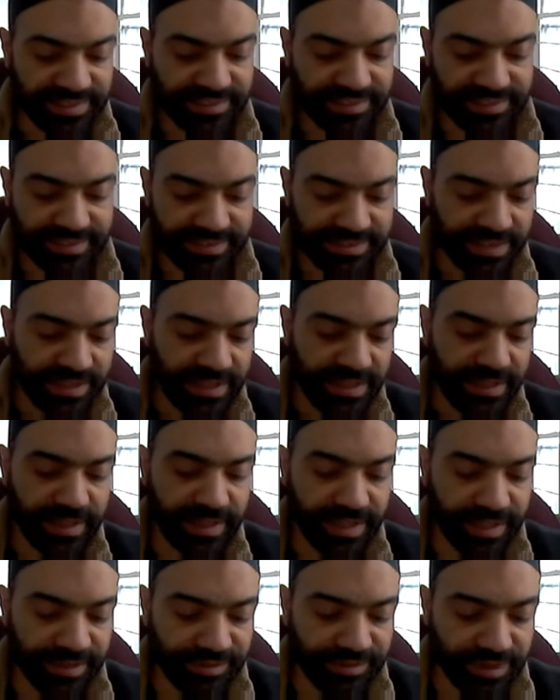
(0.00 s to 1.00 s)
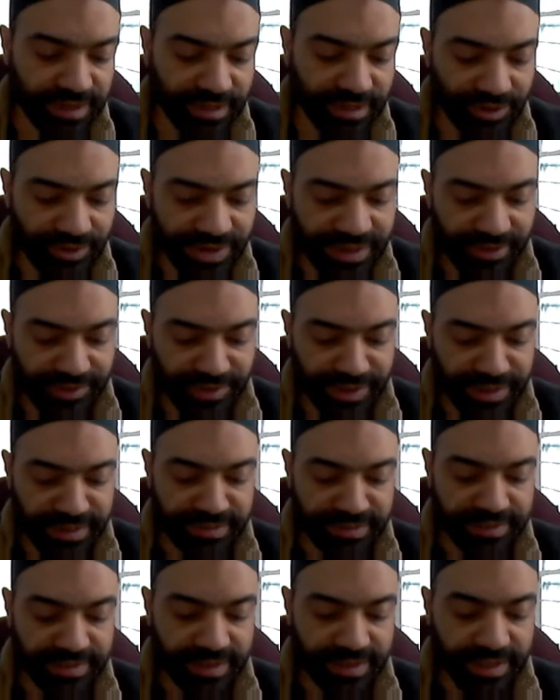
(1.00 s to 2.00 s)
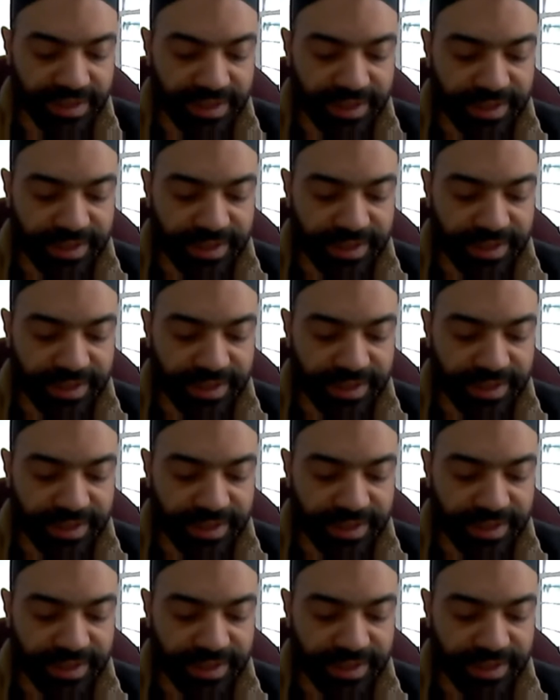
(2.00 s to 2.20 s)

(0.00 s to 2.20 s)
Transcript: this in greater length,